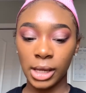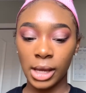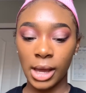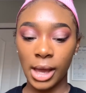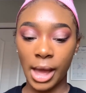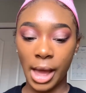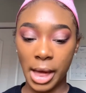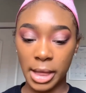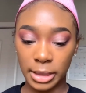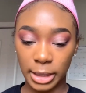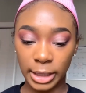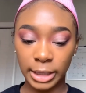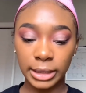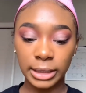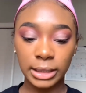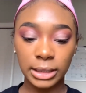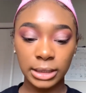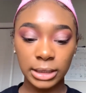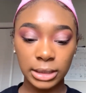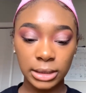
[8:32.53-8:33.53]
I like
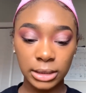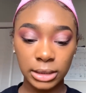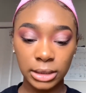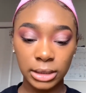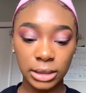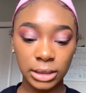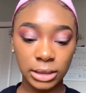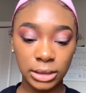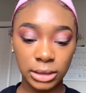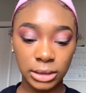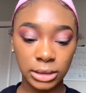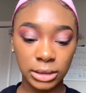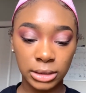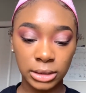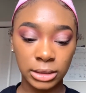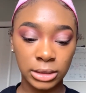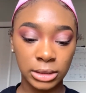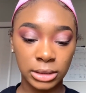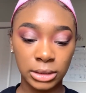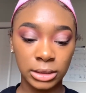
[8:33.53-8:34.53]
it.
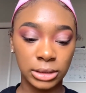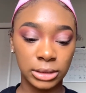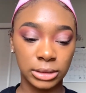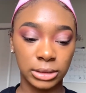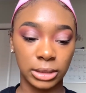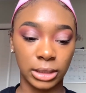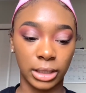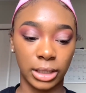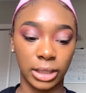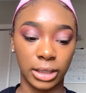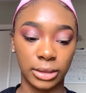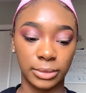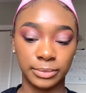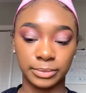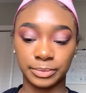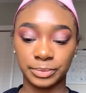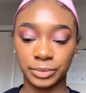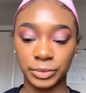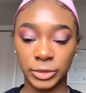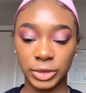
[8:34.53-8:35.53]
So yeah,
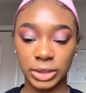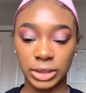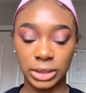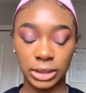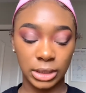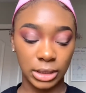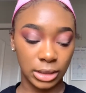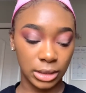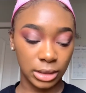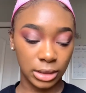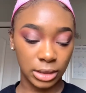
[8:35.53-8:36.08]
let's see.